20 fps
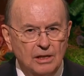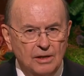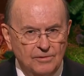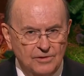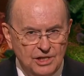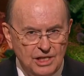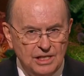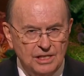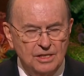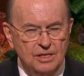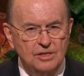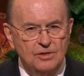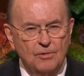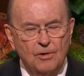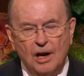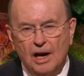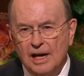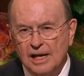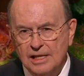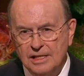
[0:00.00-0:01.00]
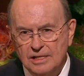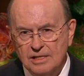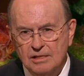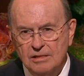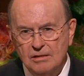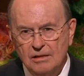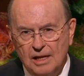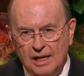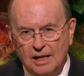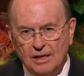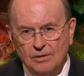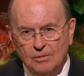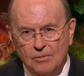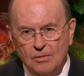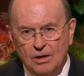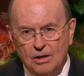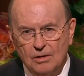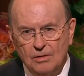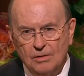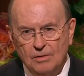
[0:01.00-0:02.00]
of Jesus Christ," end
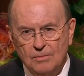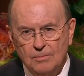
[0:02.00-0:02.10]
quote.